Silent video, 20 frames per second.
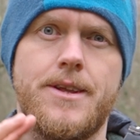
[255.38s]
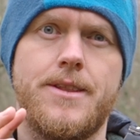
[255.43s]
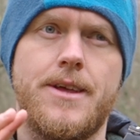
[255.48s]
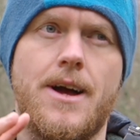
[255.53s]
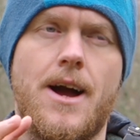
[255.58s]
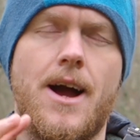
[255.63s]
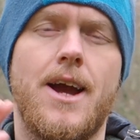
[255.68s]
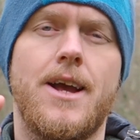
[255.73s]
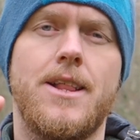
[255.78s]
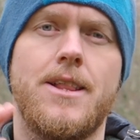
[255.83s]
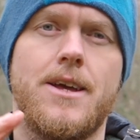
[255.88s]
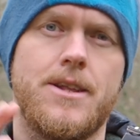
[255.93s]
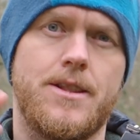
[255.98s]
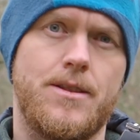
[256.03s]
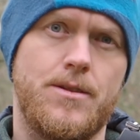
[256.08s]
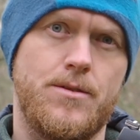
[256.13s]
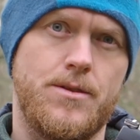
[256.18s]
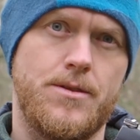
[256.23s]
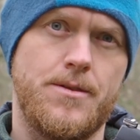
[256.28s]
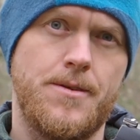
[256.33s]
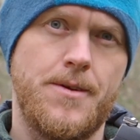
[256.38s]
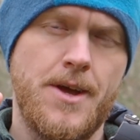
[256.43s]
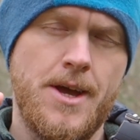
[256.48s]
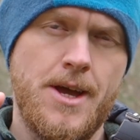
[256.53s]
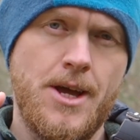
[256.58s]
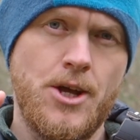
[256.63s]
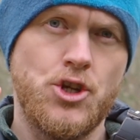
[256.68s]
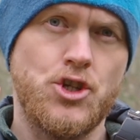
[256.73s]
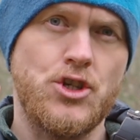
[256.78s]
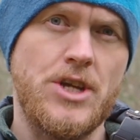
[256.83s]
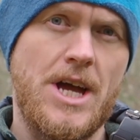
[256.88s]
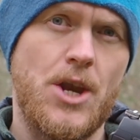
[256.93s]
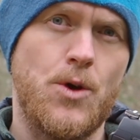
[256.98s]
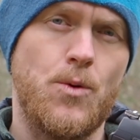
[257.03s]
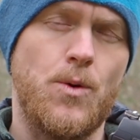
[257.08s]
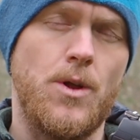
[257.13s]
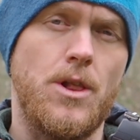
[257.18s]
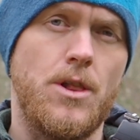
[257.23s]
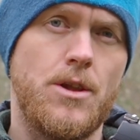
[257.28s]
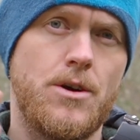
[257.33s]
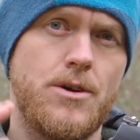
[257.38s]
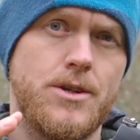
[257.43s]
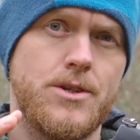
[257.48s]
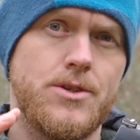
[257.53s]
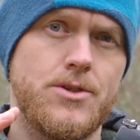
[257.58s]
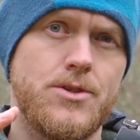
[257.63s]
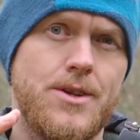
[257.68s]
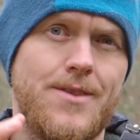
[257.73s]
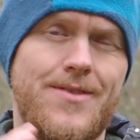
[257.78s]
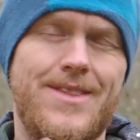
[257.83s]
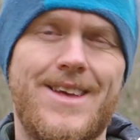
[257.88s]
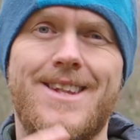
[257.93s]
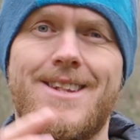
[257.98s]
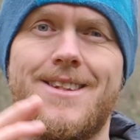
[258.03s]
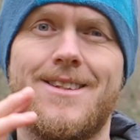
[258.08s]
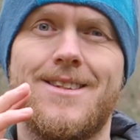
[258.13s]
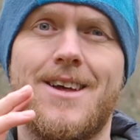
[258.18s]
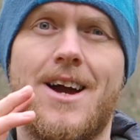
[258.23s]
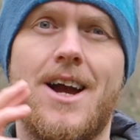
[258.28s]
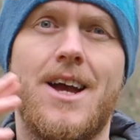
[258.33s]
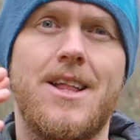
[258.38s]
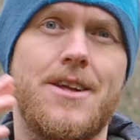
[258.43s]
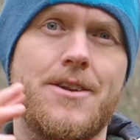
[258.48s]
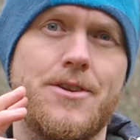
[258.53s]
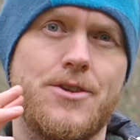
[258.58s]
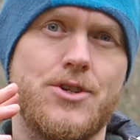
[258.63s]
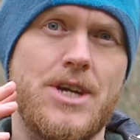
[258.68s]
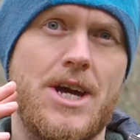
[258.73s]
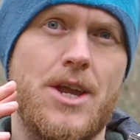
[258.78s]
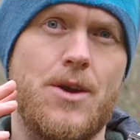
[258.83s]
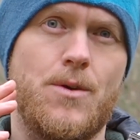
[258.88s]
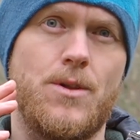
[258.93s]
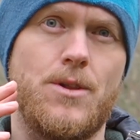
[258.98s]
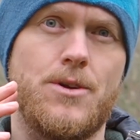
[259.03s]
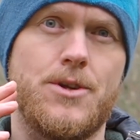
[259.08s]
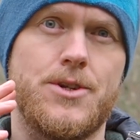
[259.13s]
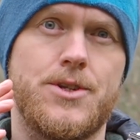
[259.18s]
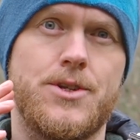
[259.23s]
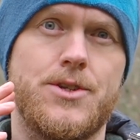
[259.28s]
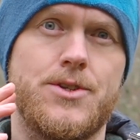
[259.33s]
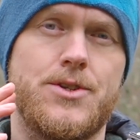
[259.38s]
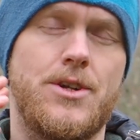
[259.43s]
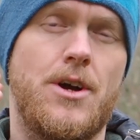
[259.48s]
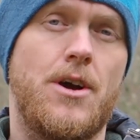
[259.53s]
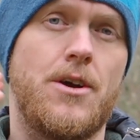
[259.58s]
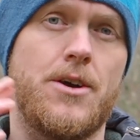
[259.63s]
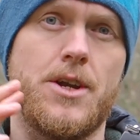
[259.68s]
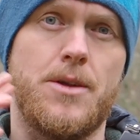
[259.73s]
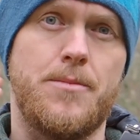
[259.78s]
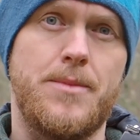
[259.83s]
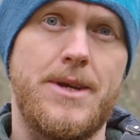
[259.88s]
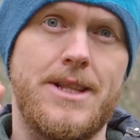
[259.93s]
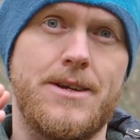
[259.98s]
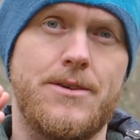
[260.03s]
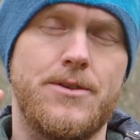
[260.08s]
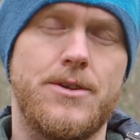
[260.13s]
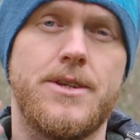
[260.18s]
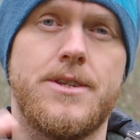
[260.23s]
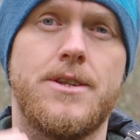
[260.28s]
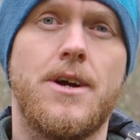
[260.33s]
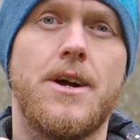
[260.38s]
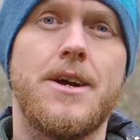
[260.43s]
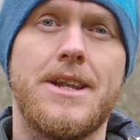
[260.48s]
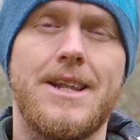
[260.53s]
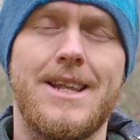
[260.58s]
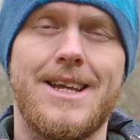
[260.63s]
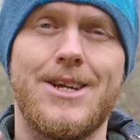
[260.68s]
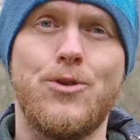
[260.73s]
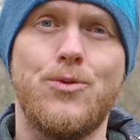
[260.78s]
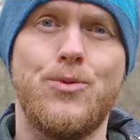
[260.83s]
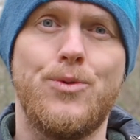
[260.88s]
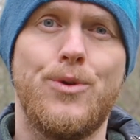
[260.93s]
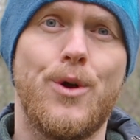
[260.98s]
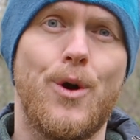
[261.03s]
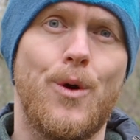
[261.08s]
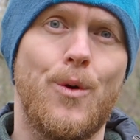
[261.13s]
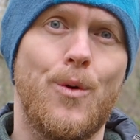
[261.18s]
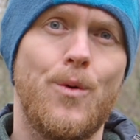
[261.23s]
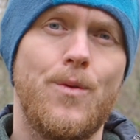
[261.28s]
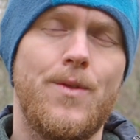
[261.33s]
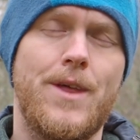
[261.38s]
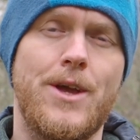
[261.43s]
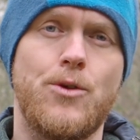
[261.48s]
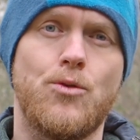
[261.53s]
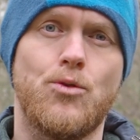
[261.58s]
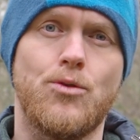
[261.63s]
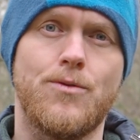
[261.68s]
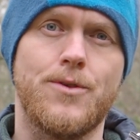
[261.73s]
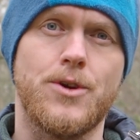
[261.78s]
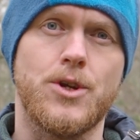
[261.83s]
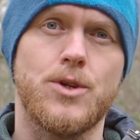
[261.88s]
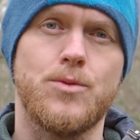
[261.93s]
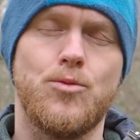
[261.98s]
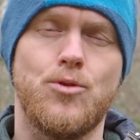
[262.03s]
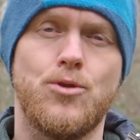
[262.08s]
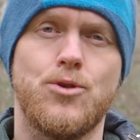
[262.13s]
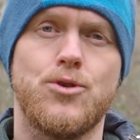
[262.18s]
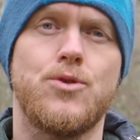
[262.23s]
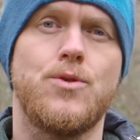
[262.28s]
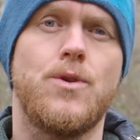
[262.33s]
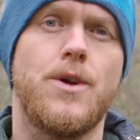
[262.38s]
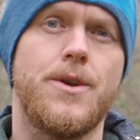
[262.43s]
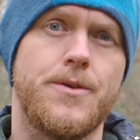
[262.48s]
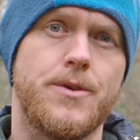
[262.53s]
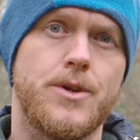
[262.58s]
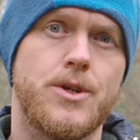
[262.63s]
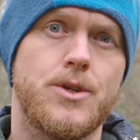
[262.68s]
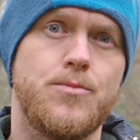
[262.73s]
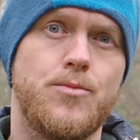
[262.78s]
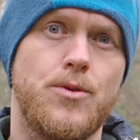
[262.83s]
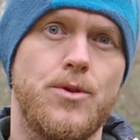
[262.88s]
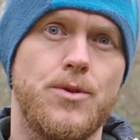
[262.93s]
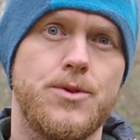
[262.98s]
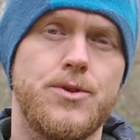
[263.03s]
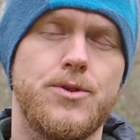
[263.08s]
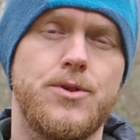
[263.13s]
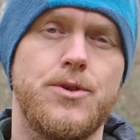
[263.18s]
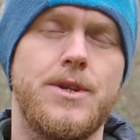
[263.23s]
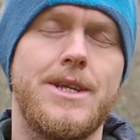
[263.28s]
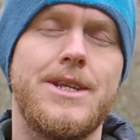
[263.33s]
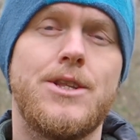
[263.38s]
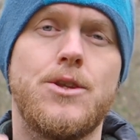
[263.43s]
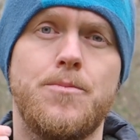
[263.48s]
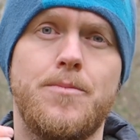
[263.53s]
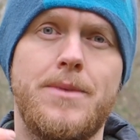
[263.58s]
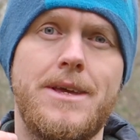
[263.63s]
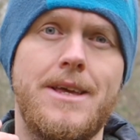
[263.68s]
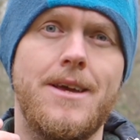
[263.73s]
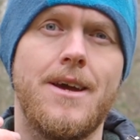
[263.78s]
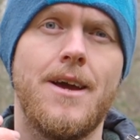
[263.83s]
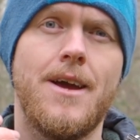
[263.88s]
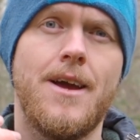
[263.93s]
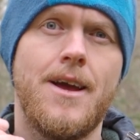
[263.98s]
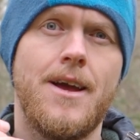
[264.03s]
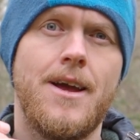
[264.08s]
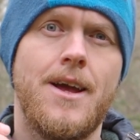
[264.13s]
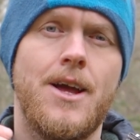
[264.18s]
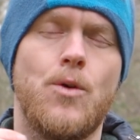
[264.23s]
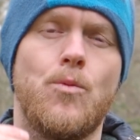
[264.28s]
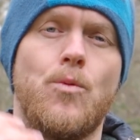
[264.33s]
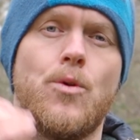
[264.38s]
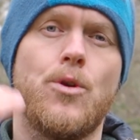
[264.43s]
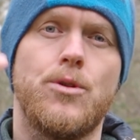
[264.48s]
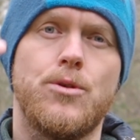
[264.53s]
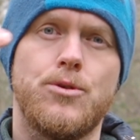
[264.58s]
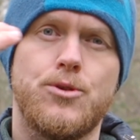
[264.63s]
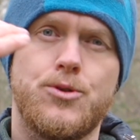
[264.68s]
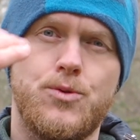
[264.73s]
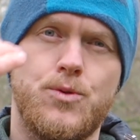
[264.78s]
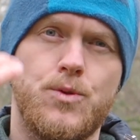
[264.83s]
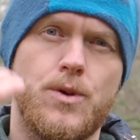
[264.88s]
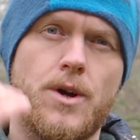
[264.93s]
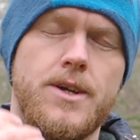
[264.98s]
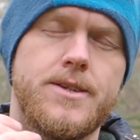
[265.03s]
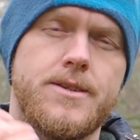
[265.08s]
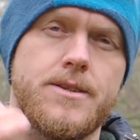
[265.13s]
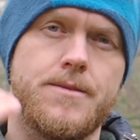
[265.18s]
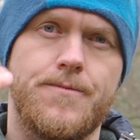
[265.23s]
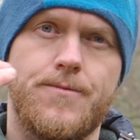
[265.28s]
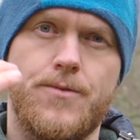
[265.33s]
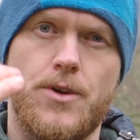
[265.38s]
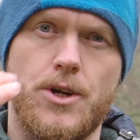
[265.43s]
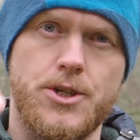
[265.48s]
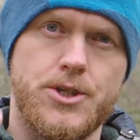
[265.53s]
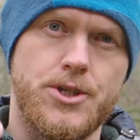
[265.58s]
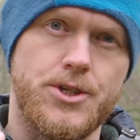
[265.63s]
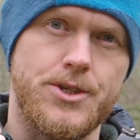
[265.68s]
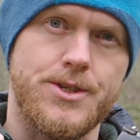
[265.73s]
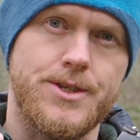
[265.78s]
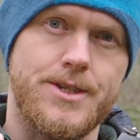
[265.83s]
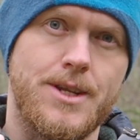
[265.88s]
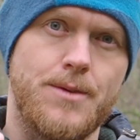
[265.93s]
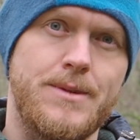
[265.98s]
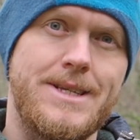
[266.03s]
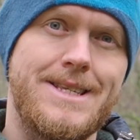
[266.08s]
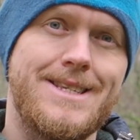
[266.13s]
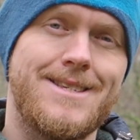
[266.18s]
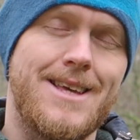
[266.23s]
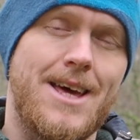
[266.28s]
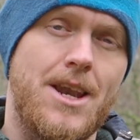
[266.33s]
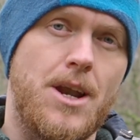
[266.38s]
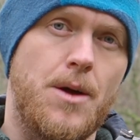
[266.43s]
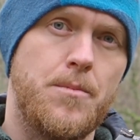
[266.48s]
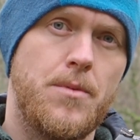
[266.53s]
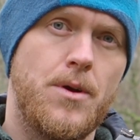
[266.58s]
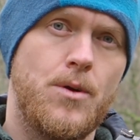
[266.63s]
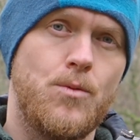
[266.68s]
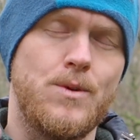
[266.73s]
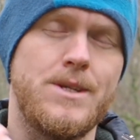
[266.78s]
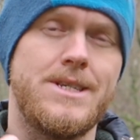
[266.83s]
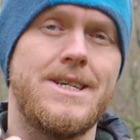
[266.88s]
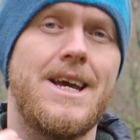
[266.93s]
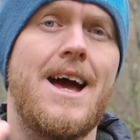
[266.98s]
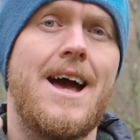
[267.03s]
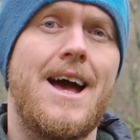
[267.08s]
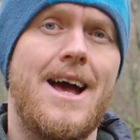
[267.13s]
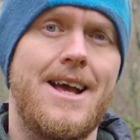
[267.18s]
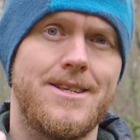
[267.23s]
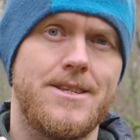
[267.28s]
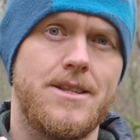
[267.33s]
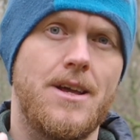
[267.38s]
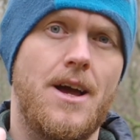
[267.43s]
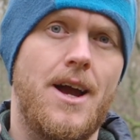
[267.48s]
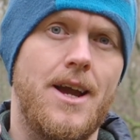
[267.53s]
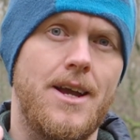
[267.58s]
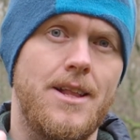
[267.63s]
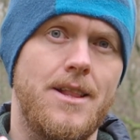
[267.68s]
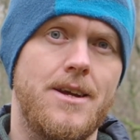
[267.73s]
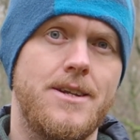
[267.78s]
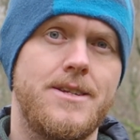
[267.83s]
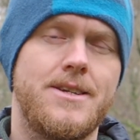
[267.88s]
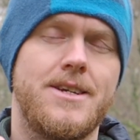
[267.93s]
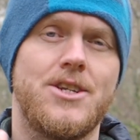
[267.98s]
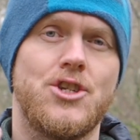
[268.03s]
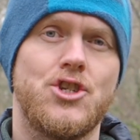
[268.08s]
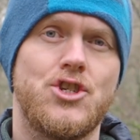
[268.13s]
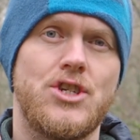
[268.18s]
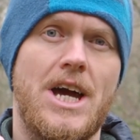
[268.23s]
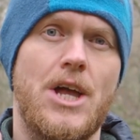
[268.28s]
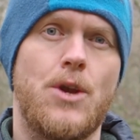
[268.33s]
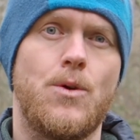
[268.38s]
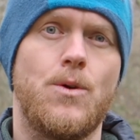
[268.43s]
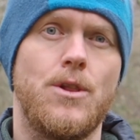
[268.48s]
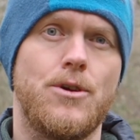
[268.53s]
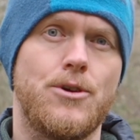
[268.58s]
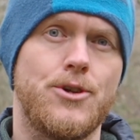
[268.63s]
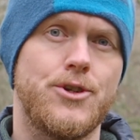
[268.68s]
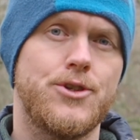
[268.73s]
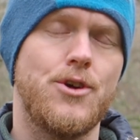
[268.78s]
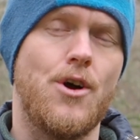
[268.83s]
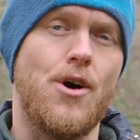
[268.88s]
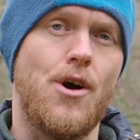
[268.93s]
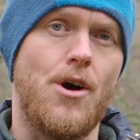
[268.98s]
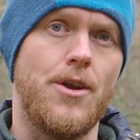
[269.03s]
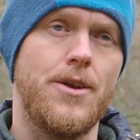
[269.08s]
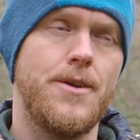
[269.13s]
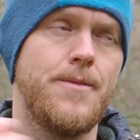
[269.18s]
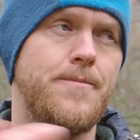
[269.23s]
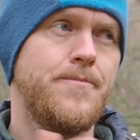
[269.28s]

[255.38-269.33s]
the highlight and shadow alerts, then the highlight and shadow alerts is not going to be there. It's not going to let you know that you're overexposed or underexposed. So you need to be in one of those 2 custom functions that we set up, which has the highlight and shadow alerts on.